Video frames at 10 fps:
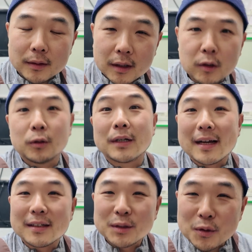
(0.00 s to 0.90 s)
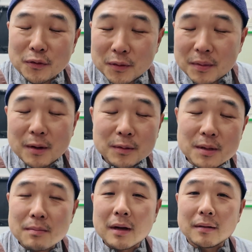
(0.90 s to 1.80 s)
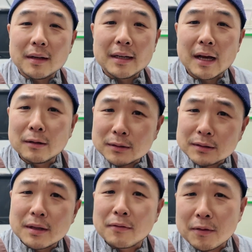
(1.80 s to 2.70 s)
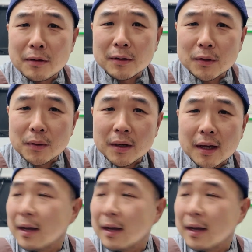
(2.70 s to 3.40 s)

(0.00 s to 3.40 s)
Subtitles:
Hello guys, Joe from Bekos and Makgeolli. How's everyone doing?